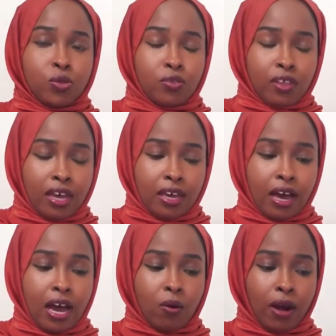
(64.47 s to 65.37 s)
to
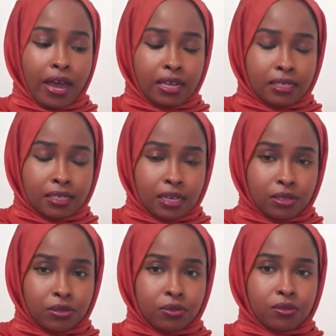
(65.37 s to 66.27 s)
thank our
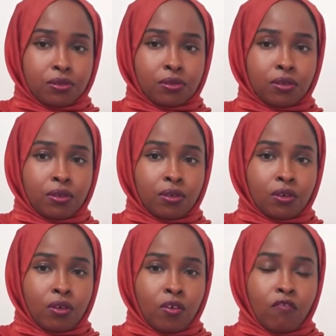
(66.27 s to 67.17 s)
ancestors
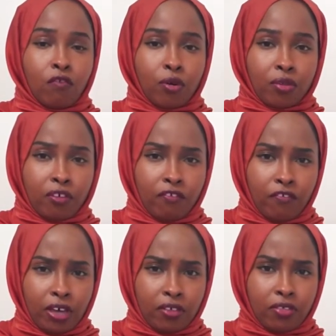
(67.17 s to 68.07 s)
for their
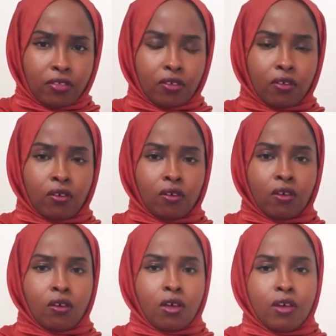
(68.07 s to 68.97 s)
faith,
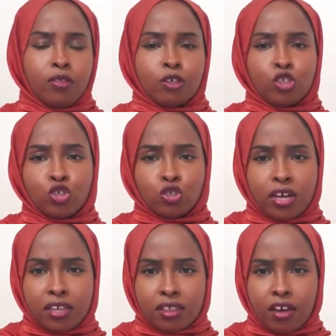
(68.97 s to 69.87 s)
their
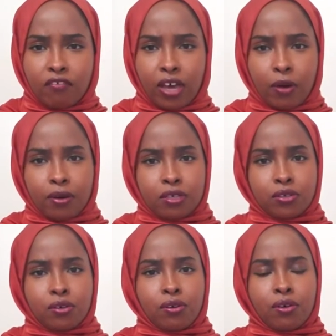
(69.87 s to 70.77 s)
strength of
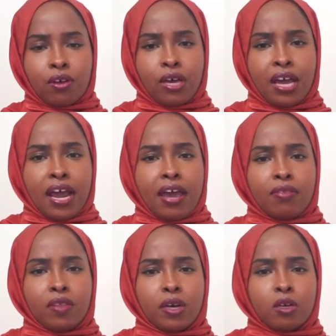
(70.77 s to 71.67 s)
character,
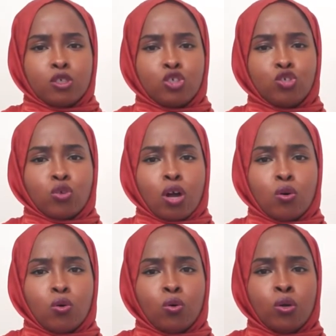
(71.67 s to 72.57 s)
and their
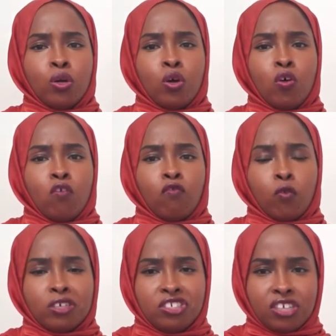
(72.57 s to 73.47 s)
struggle
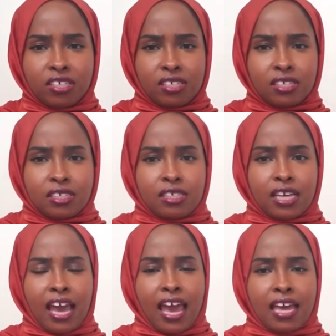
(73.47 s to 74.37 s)
for
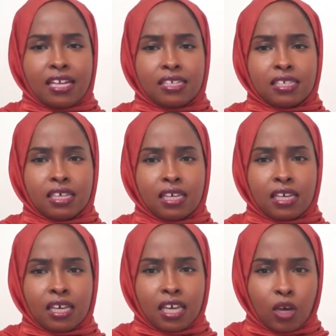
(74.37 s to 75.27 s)
justice and
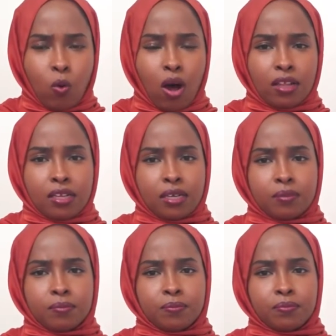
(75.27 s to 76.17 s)
equality.